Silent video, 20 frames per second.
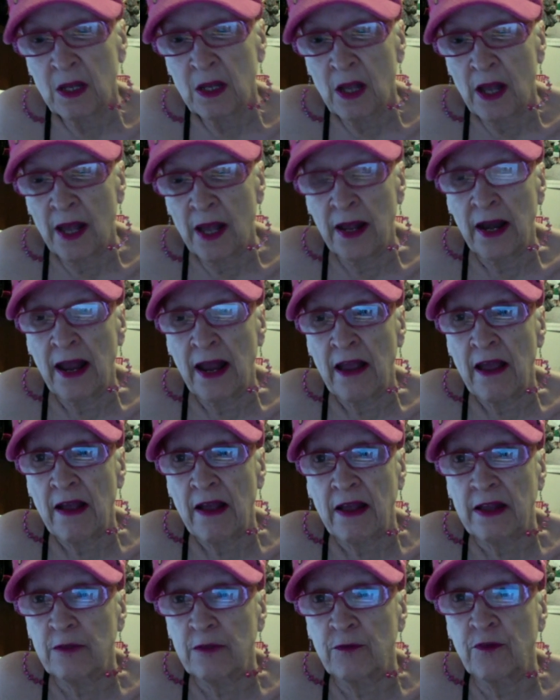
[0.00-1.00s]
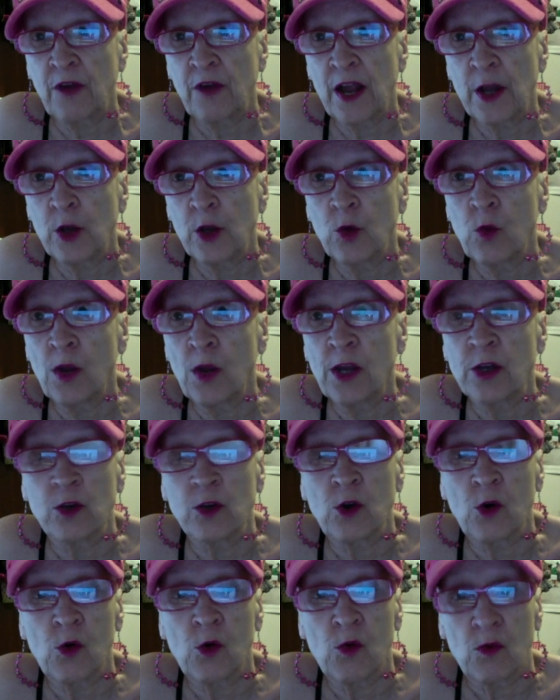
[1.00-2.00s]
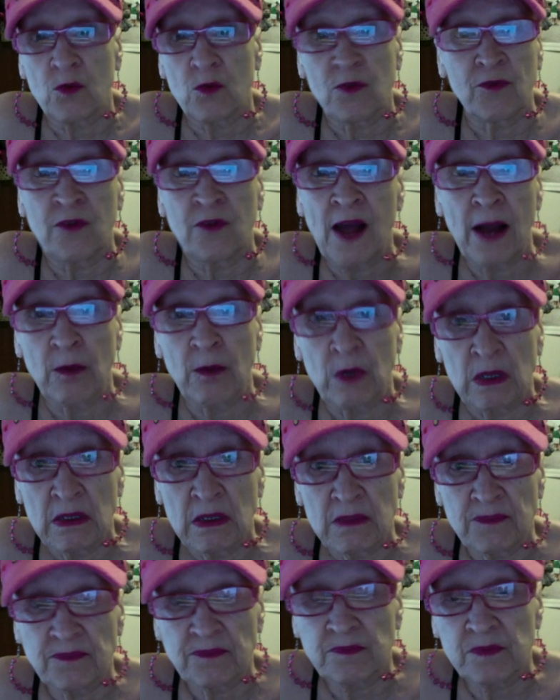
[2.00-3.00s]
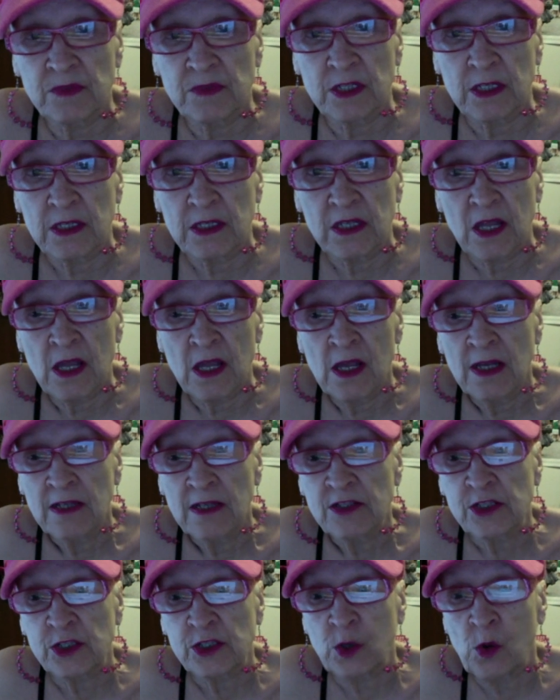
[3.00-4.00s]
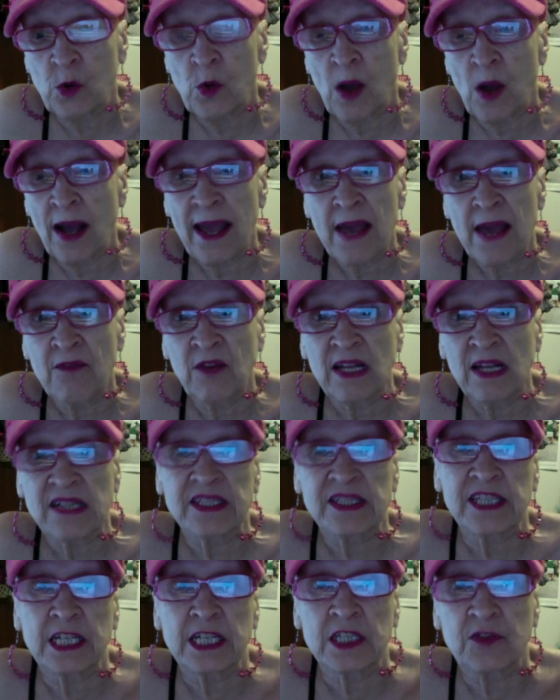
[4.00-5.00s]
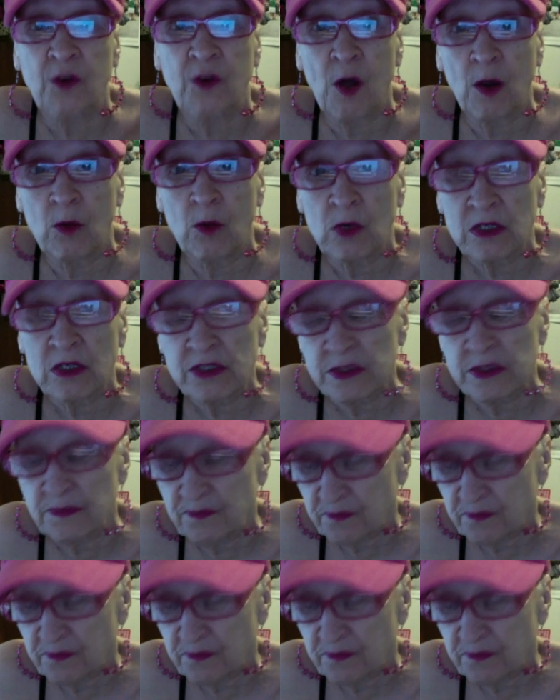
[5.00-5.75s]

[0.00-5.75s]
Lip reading: And I can find no way to go viral. So I have like 6 followers